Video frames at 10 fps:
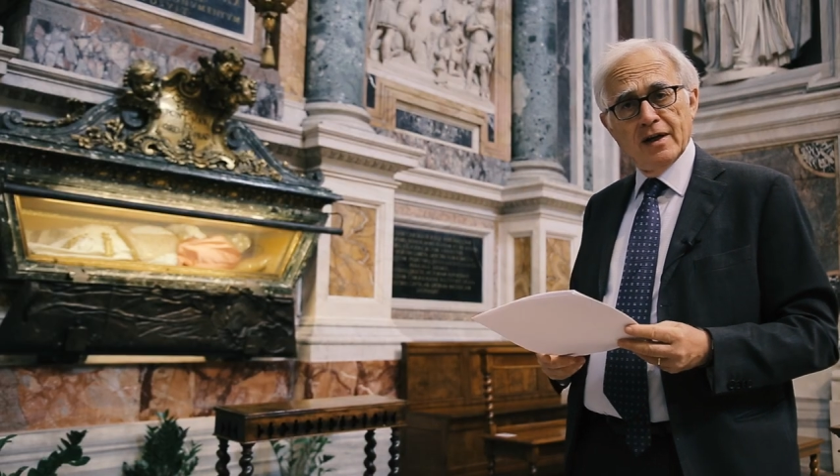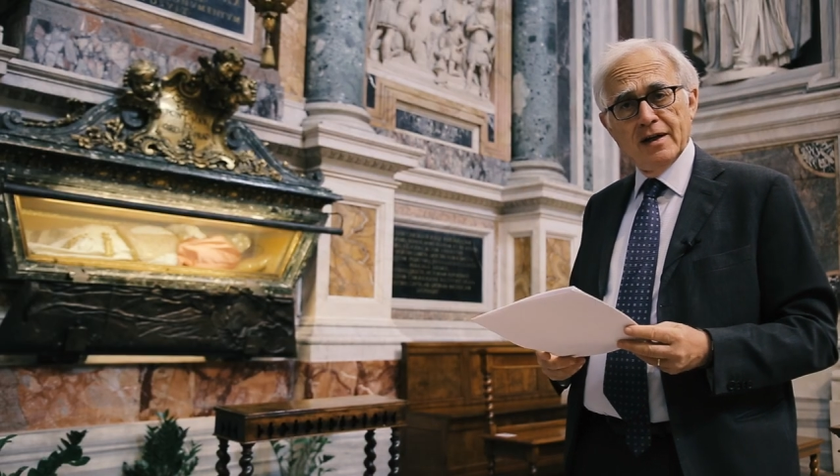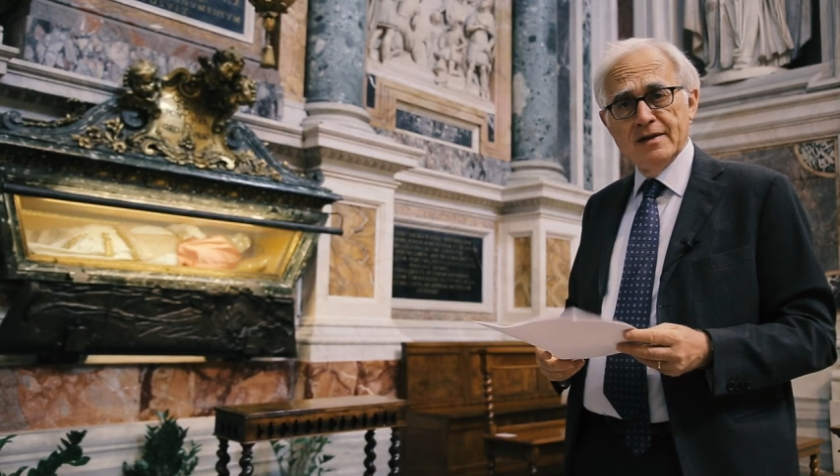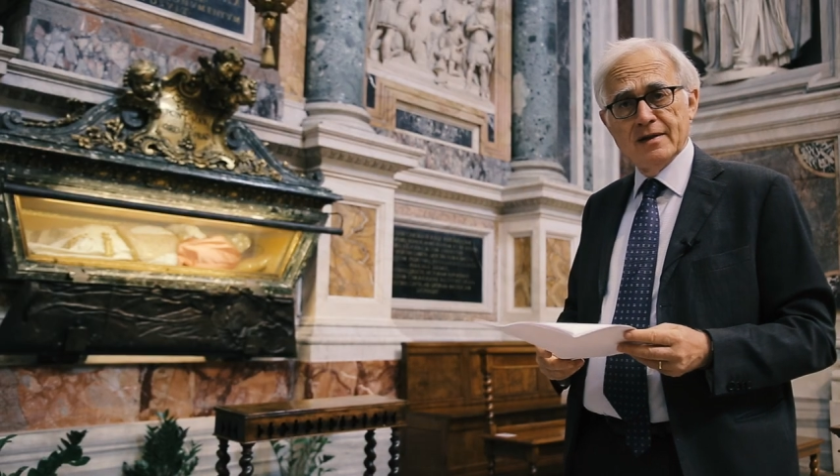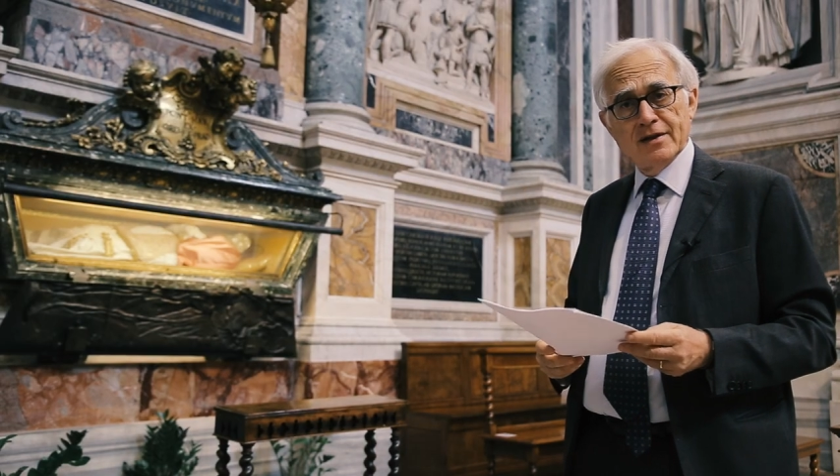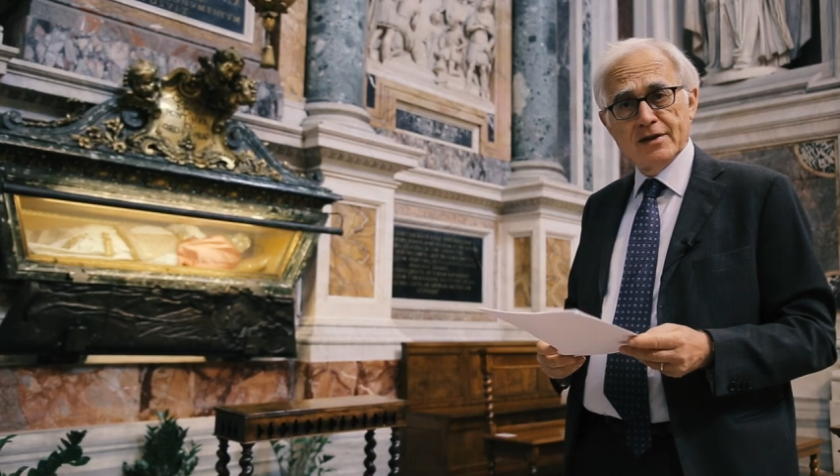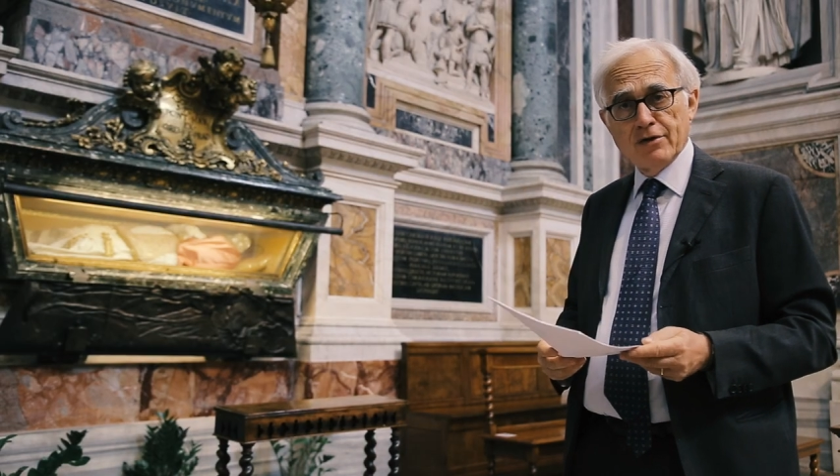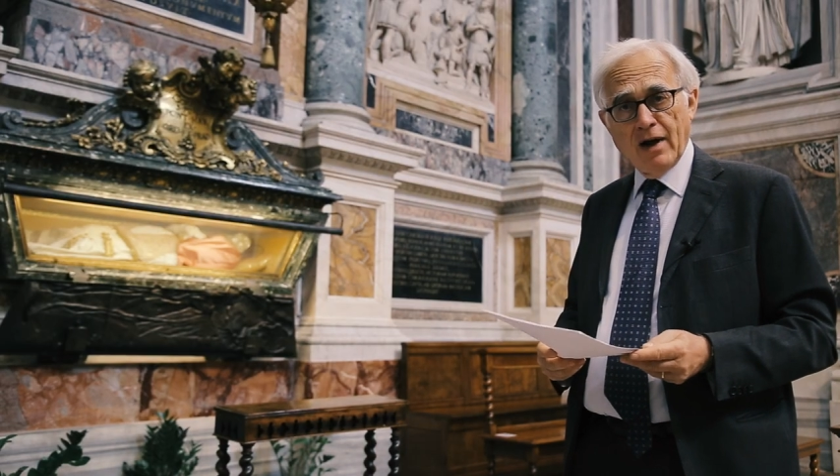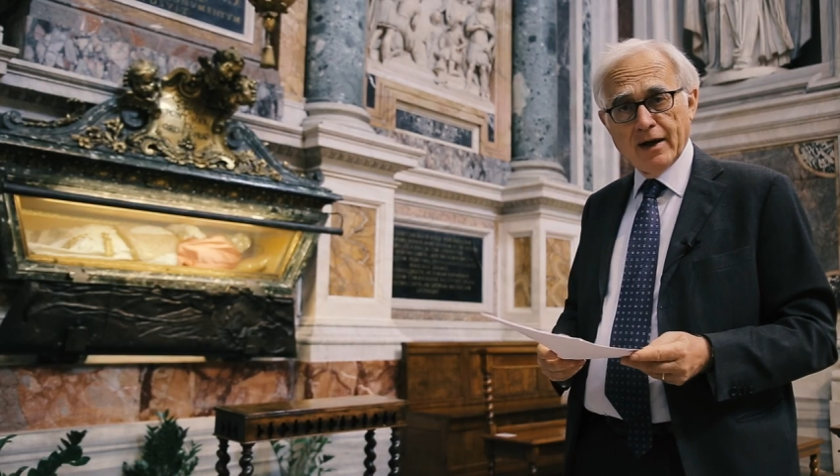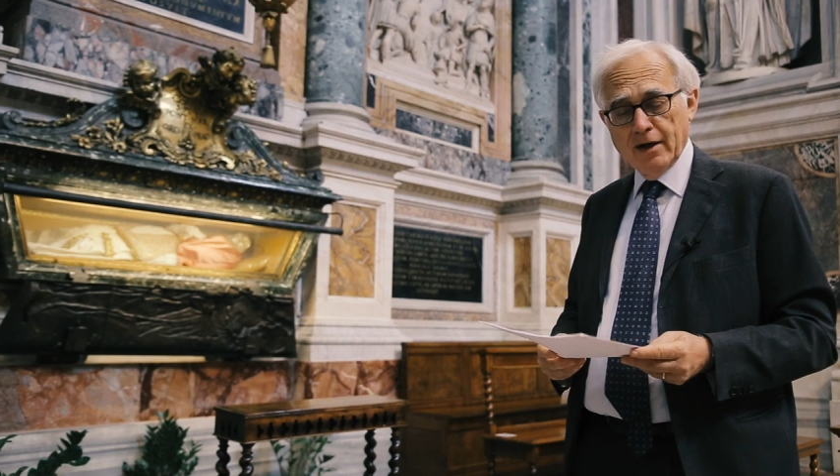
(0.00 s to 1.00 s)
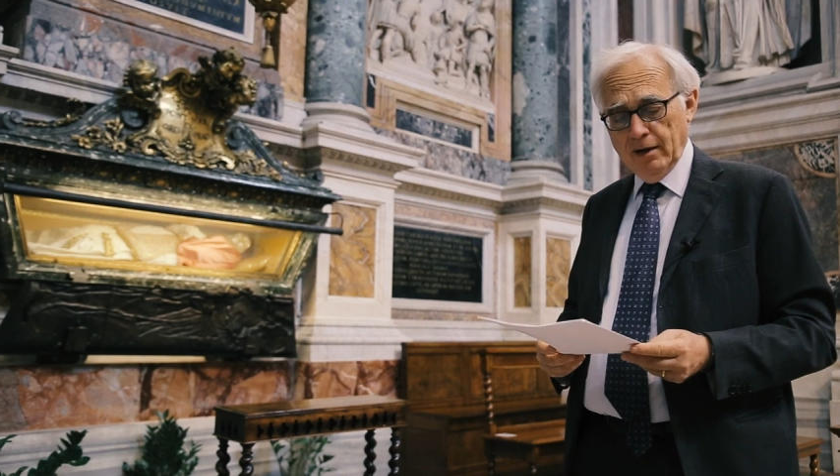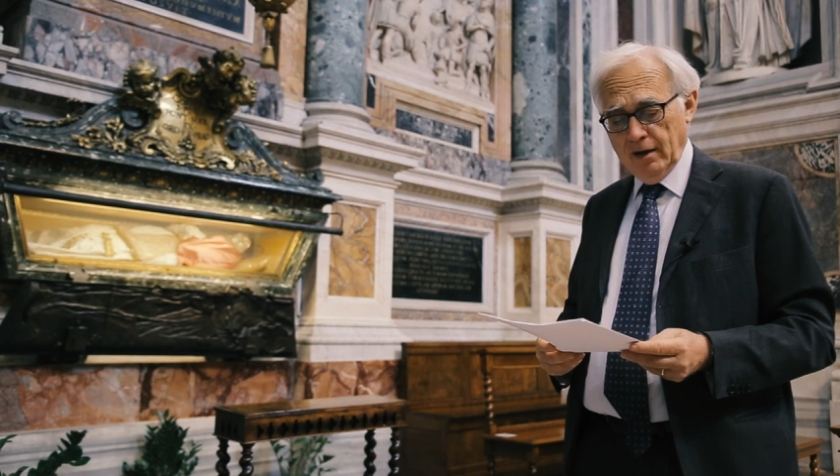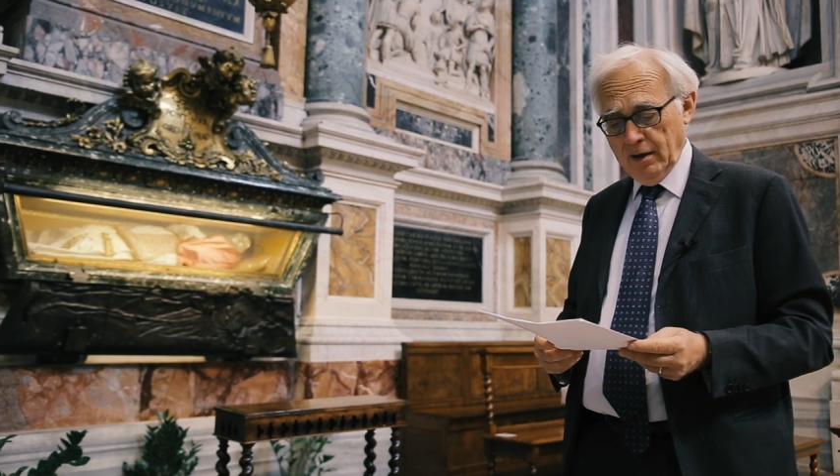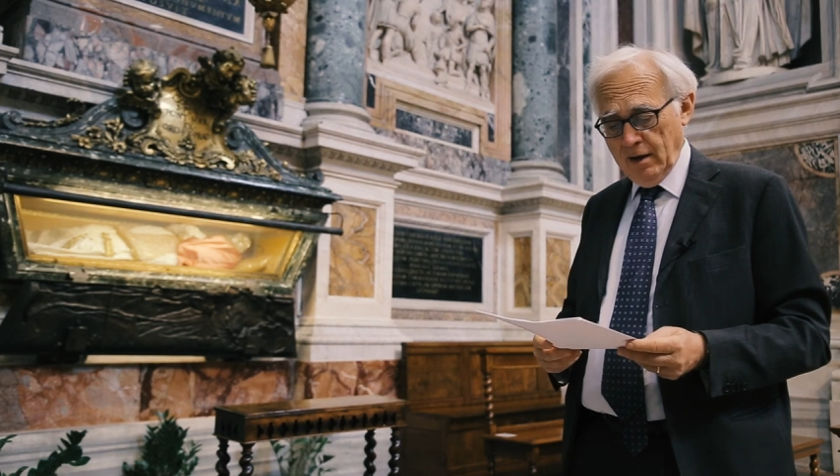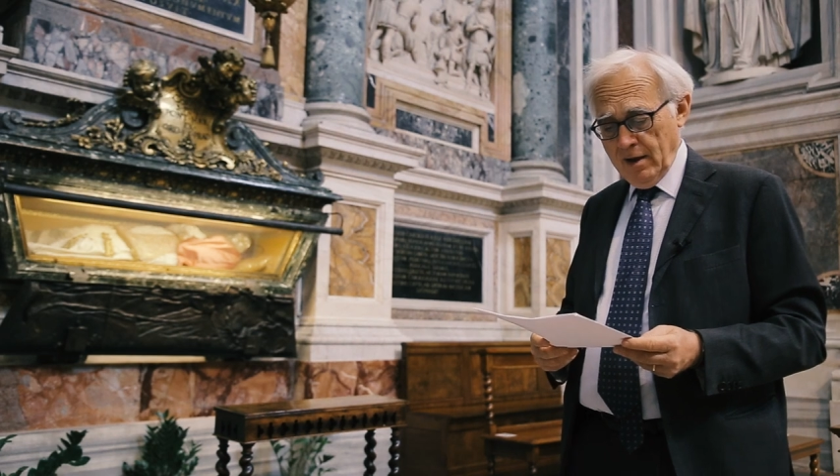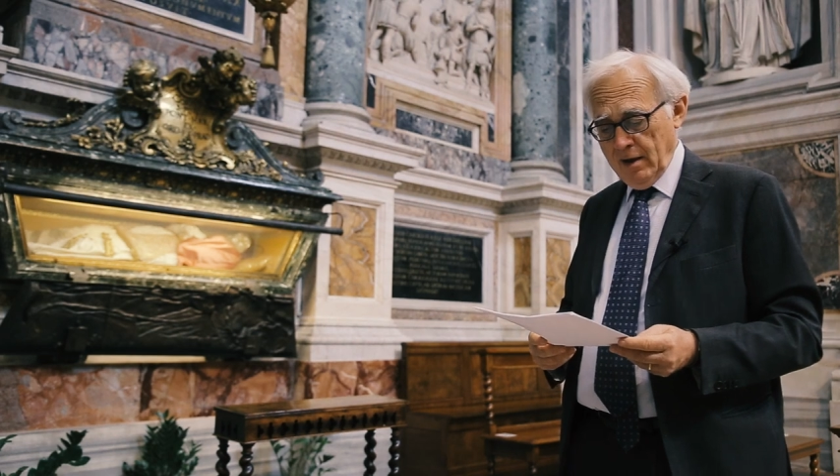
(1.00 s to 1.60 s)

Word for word: his struggle.